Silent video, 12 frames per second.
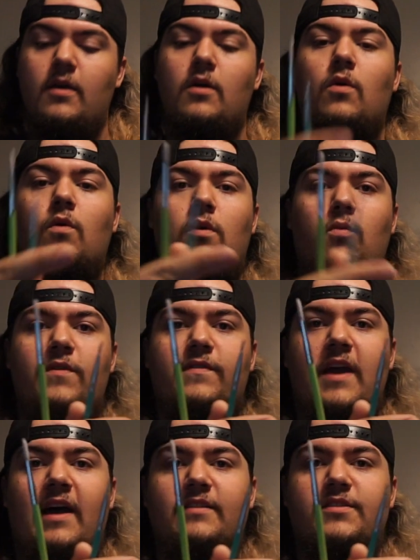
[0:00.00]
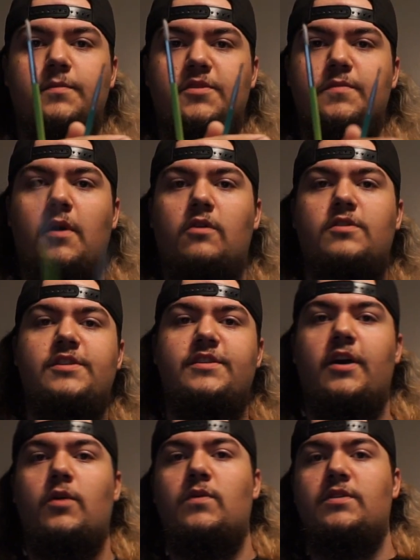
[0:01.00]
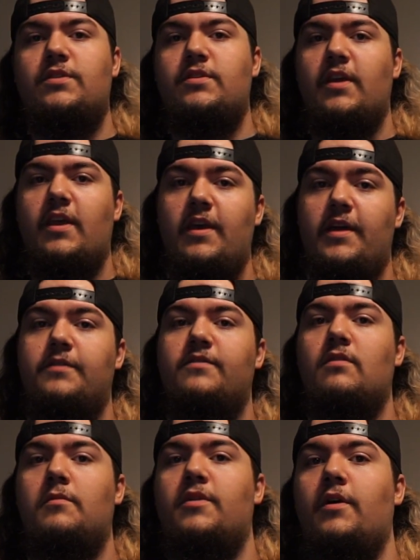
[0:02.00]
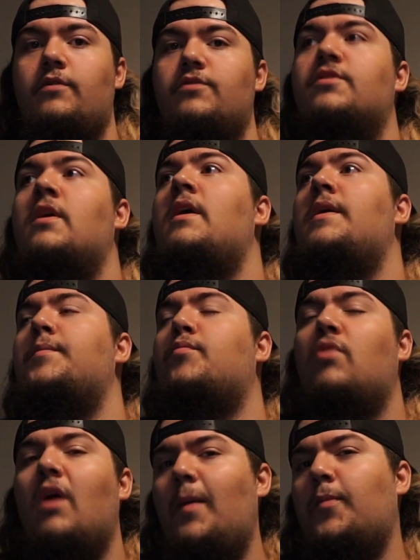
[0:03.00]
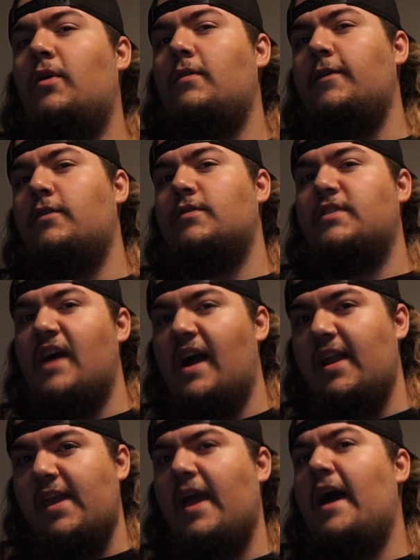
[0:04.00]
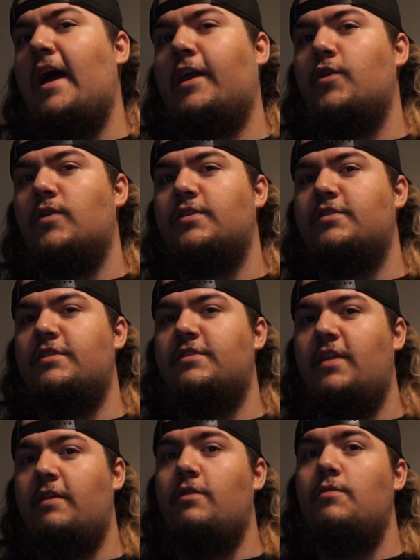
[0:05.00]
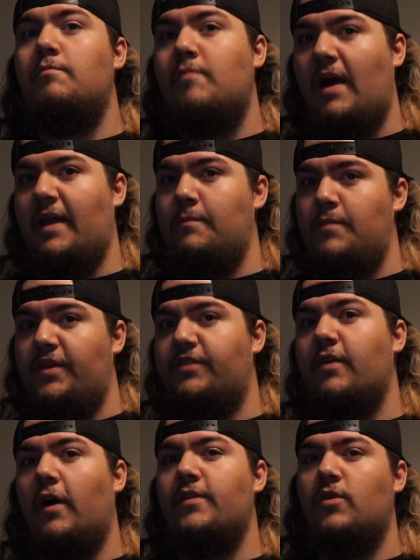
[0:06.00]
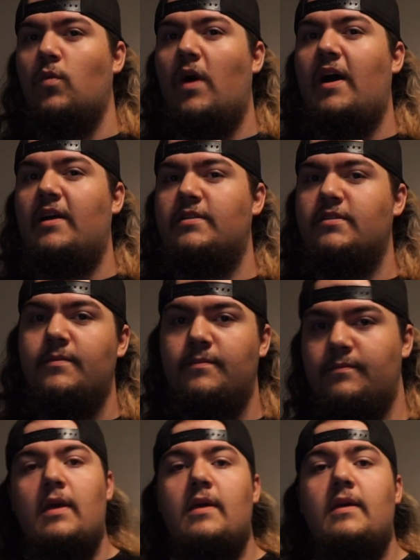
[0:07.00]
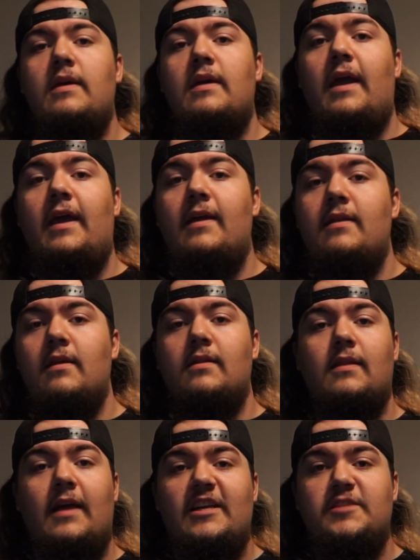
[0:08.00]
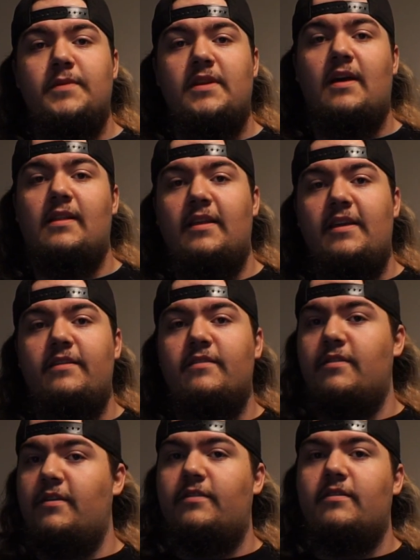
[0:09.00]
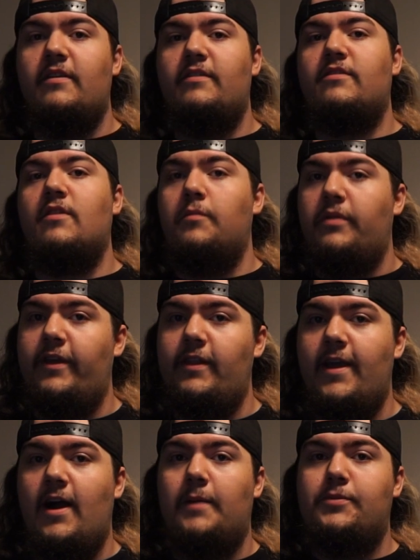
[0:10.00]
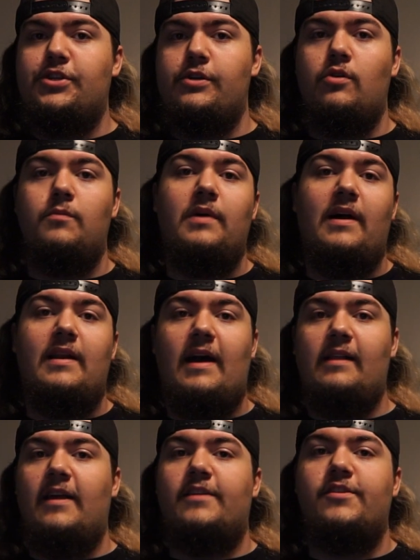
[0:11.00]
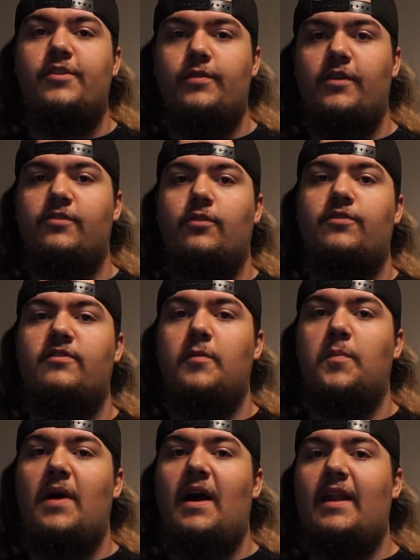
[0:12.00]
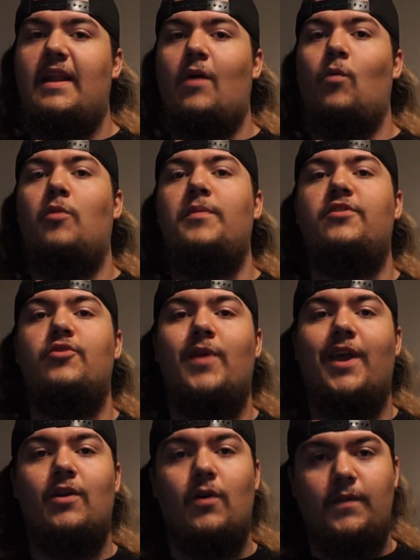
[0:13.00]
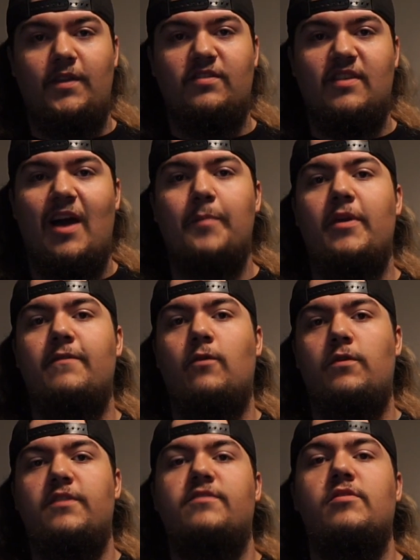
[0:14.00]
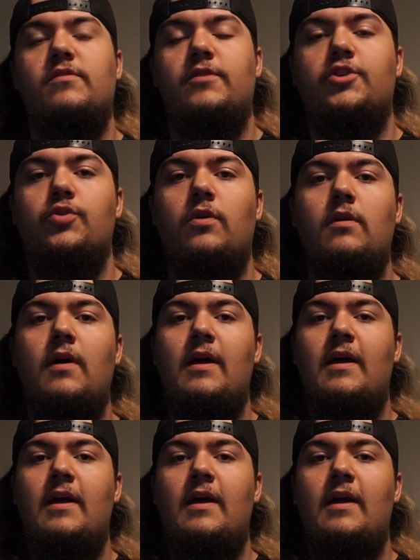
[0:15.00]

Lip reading: Or we've got some smaller detail ones to get some of those proper little tiny accuracies that you might miss otherwise. And last but not least, this is completely optional, but I like to do this on some of mine, and I will be doing it on this copy for this individual.